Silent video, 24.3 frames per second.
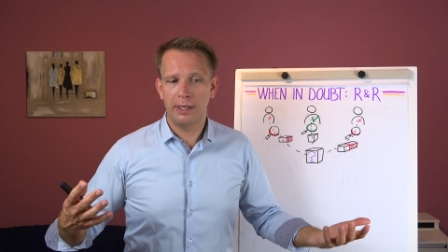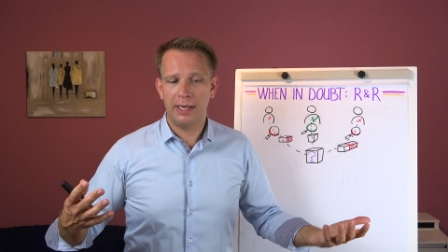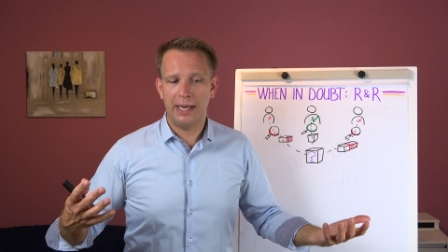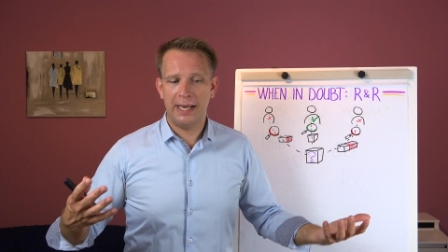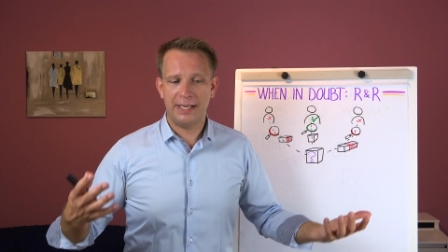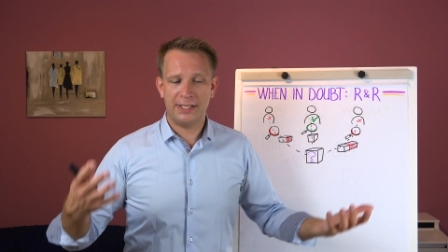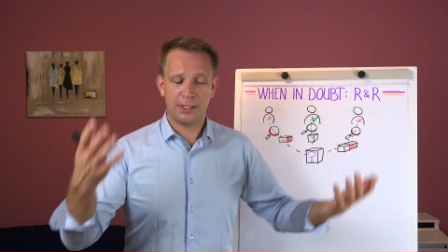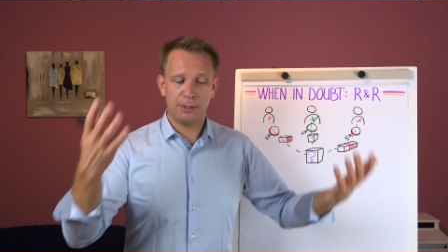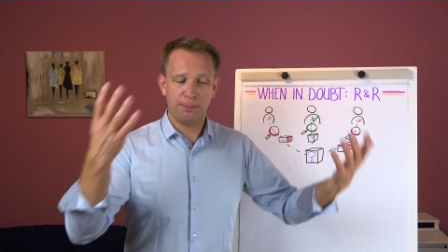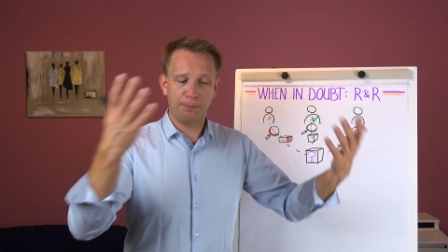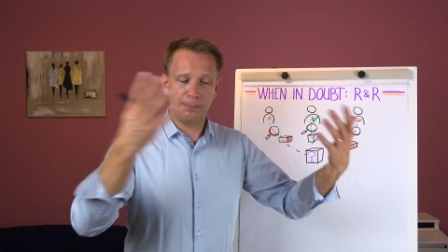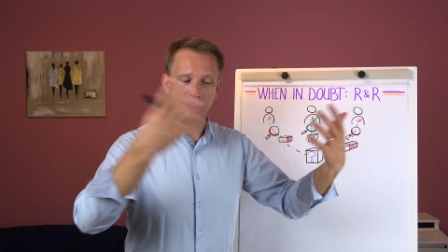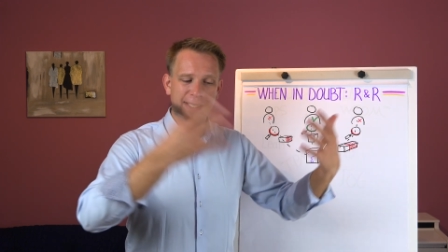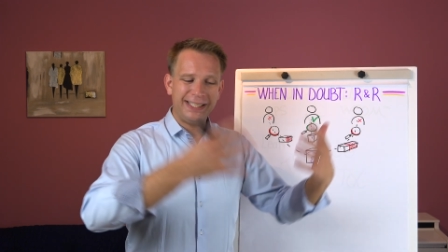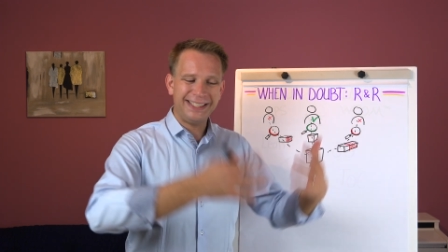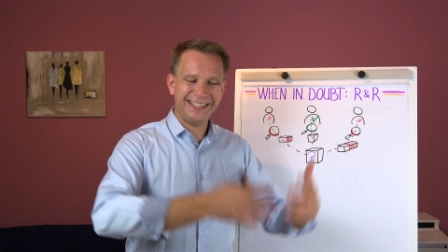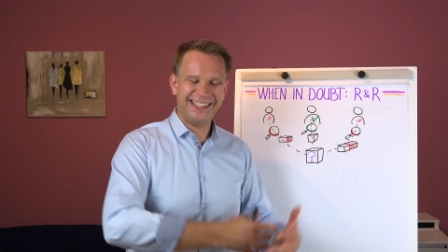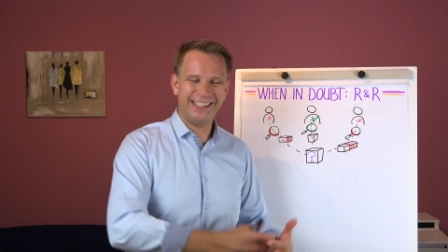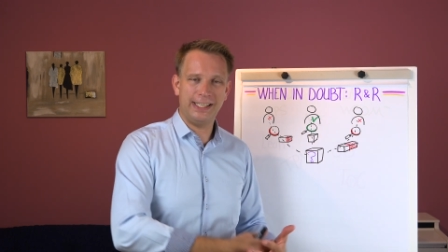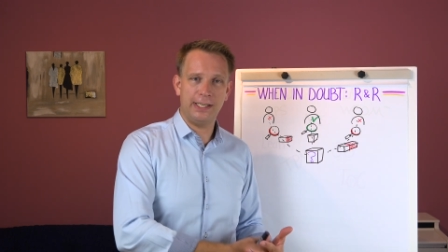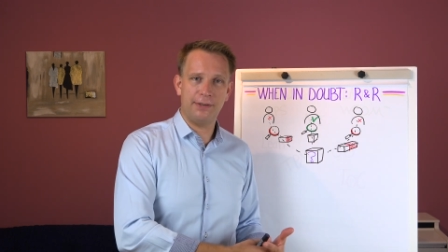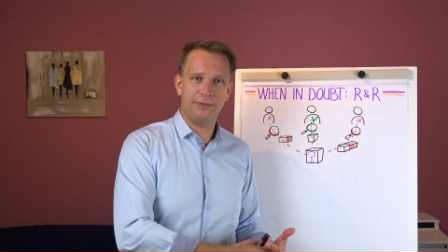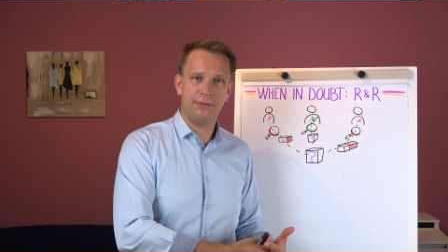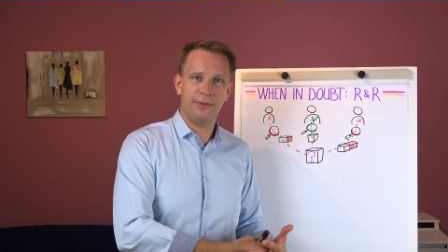has a
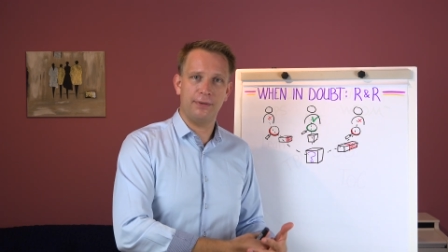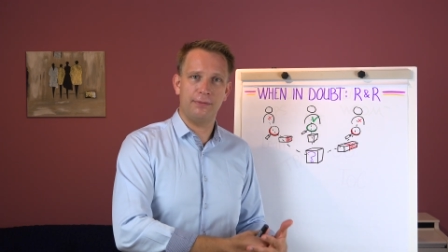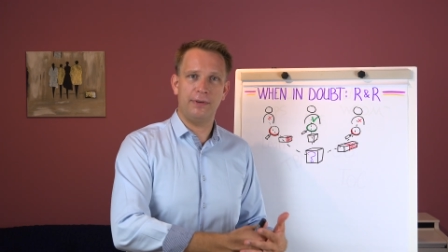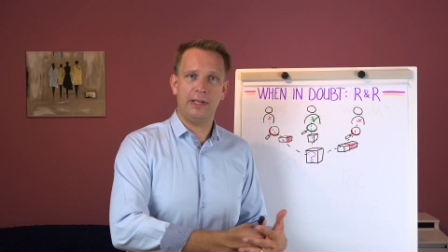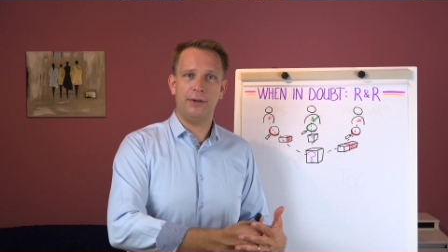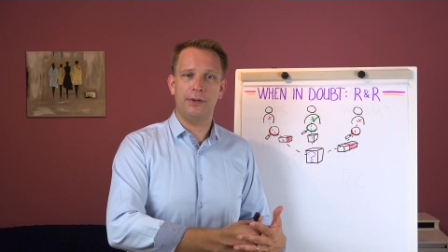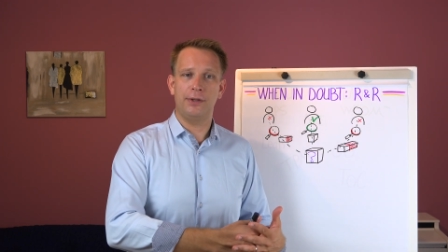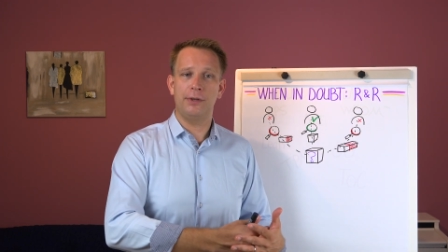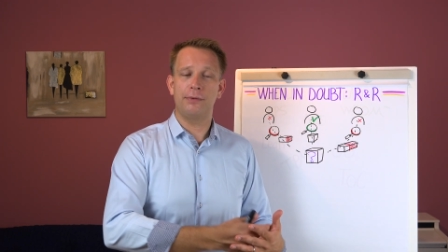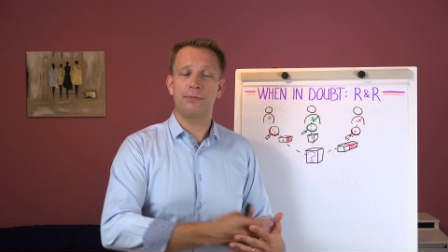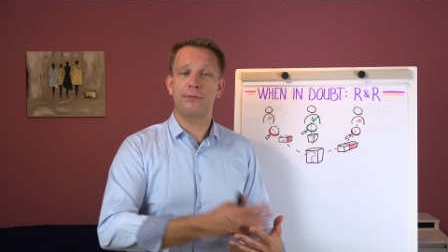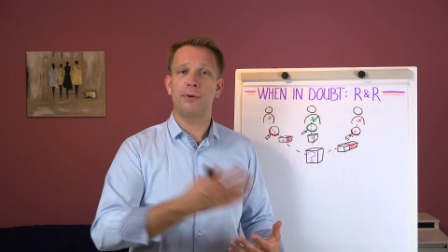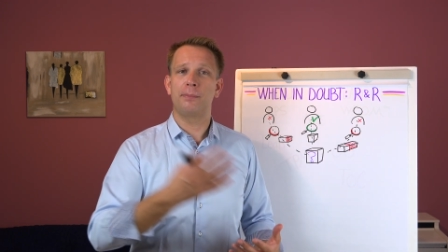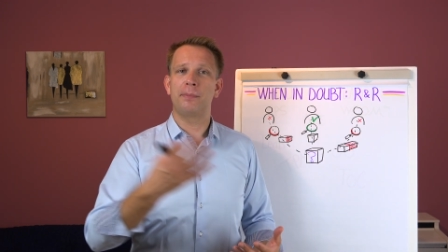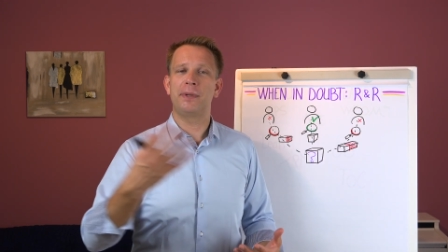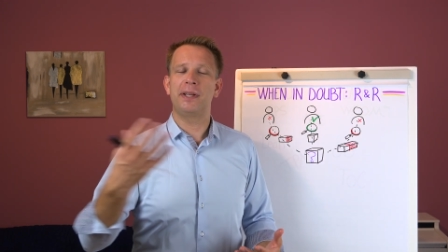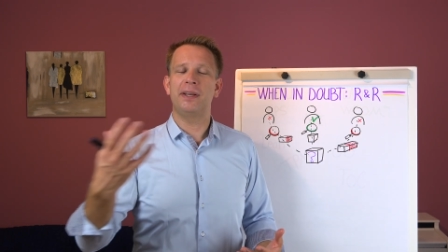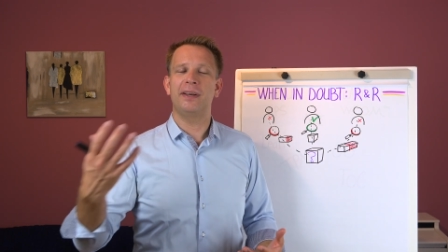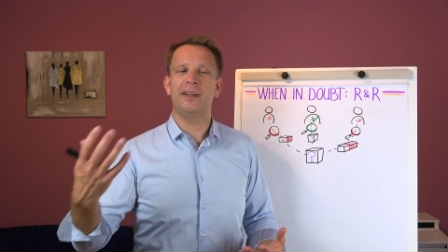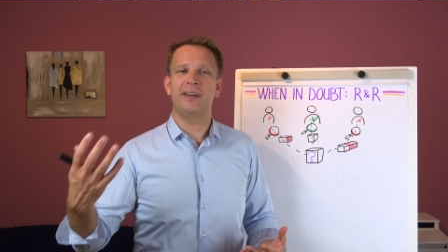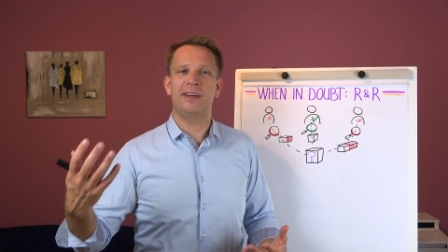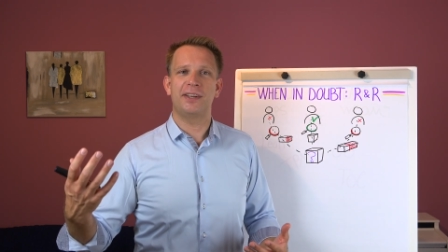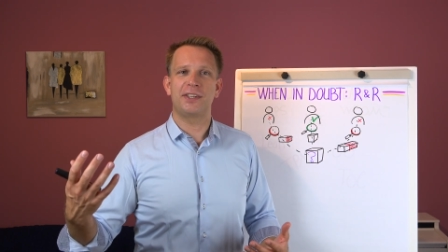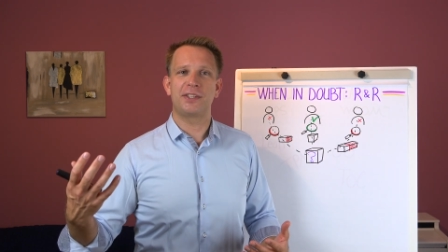completely different value from the
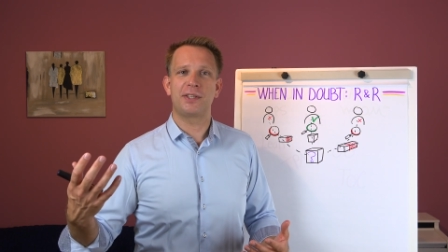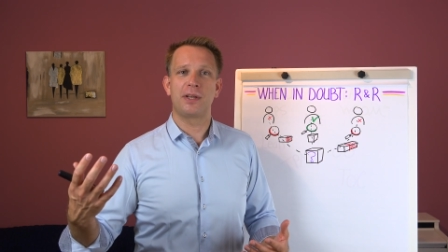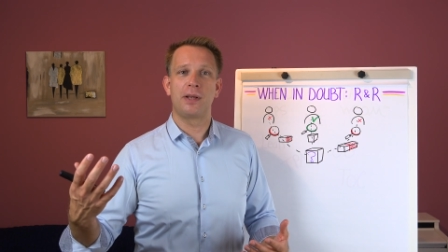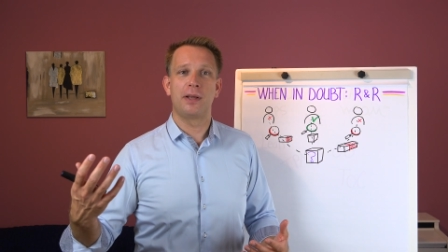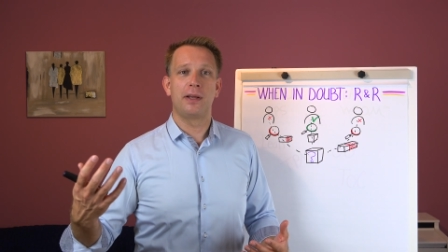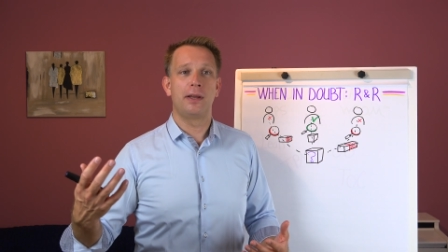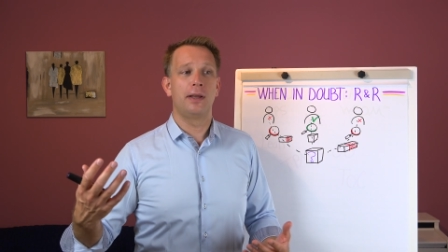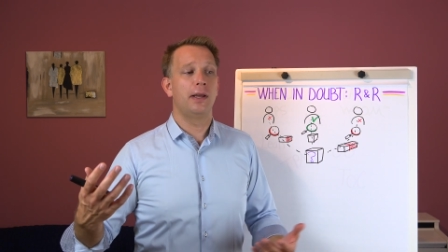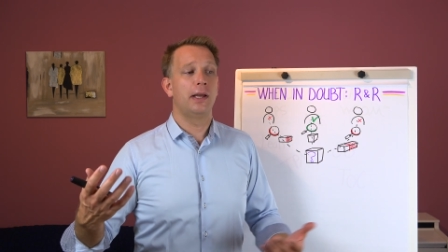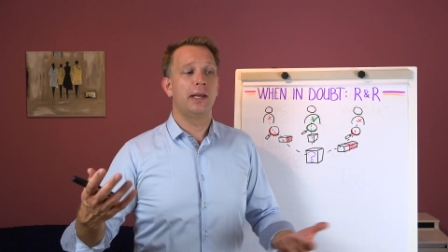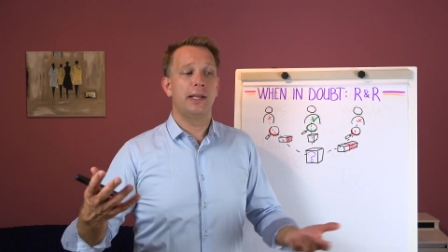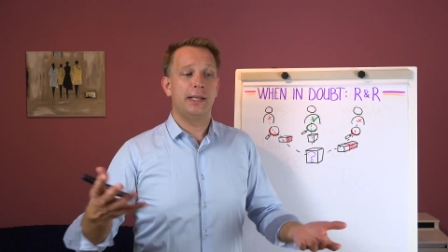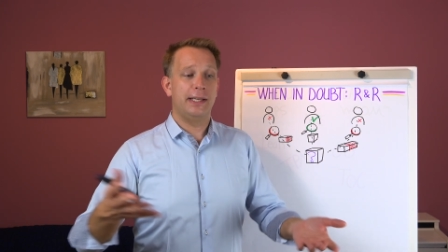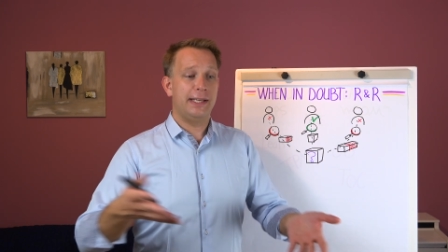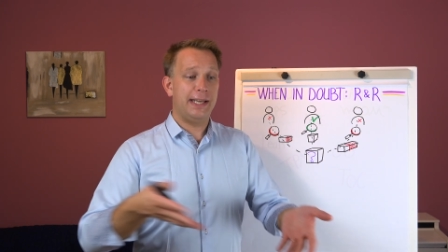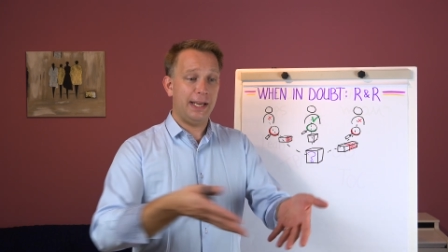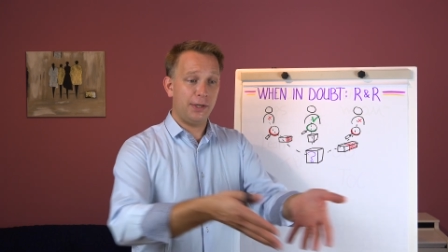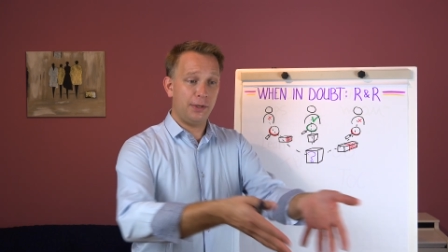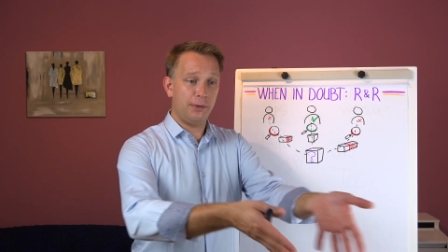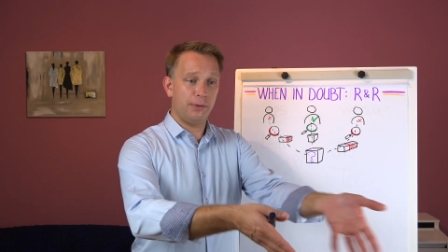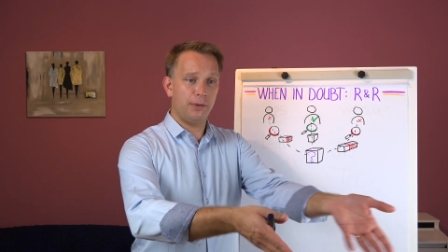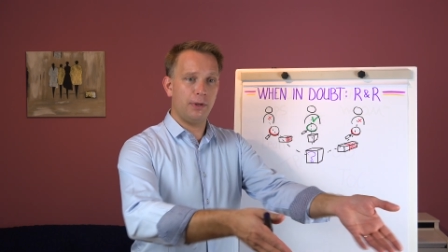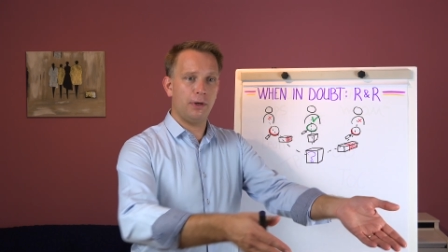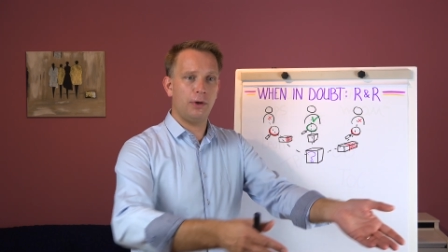others. Then
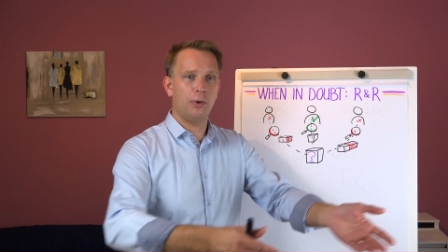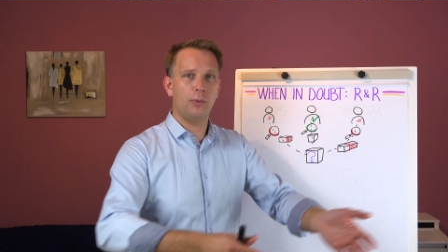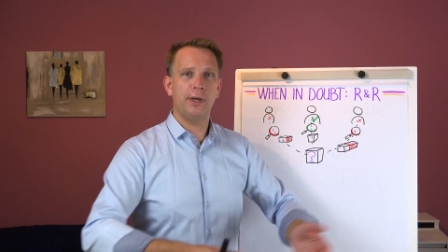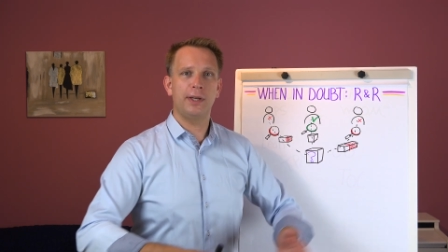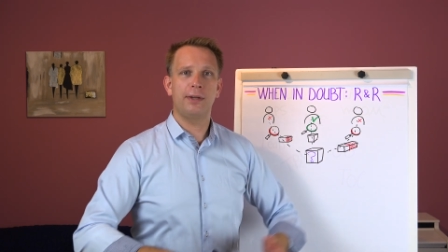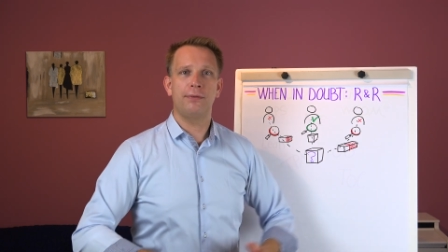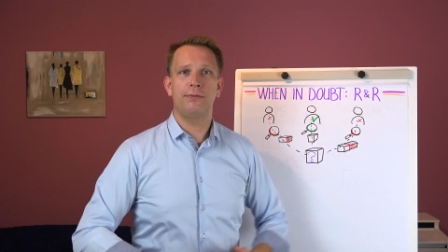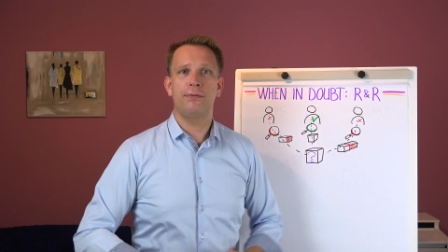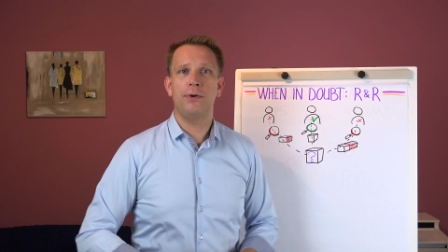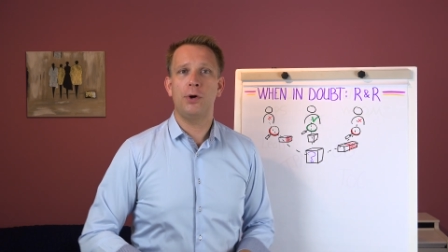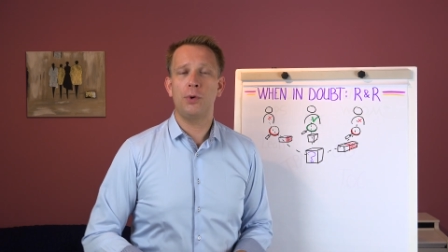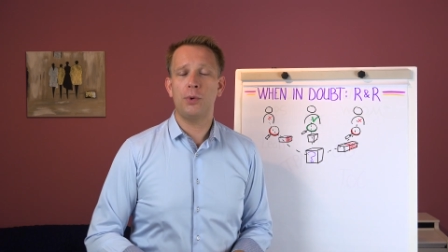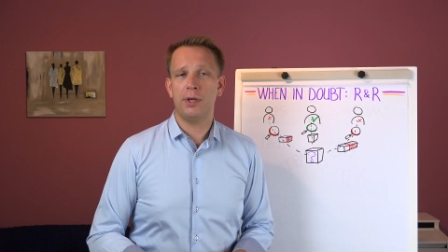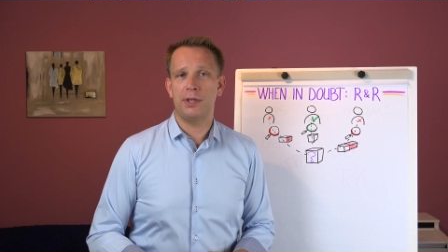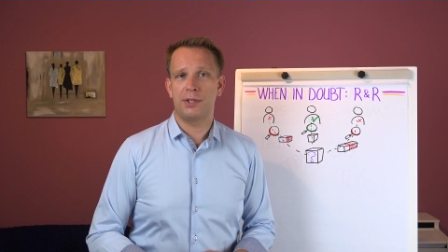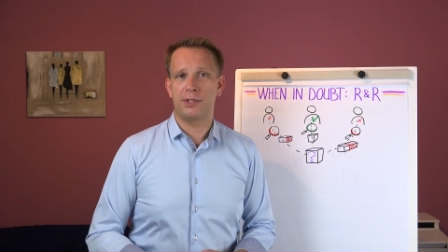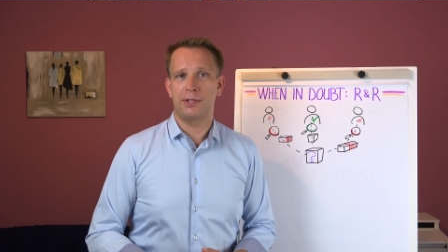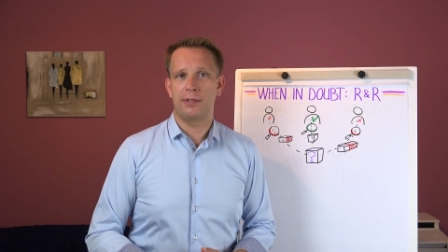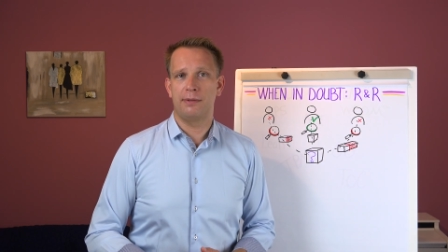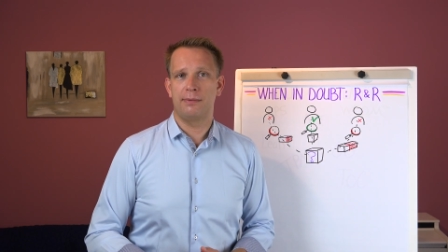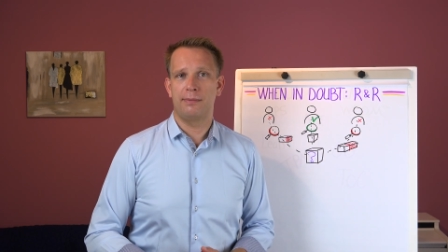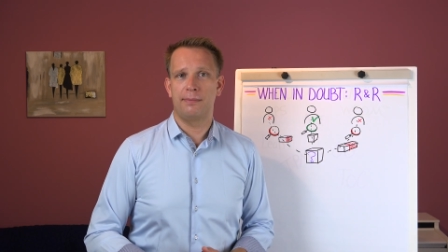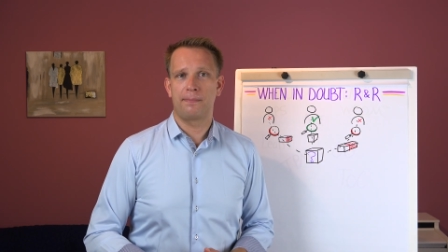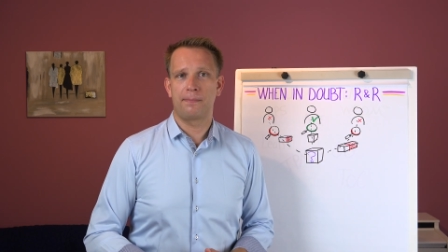you know where to
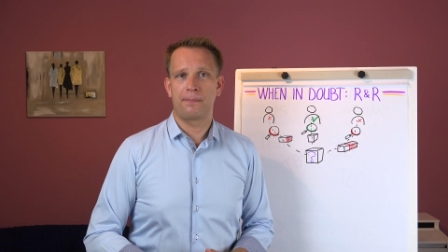focus.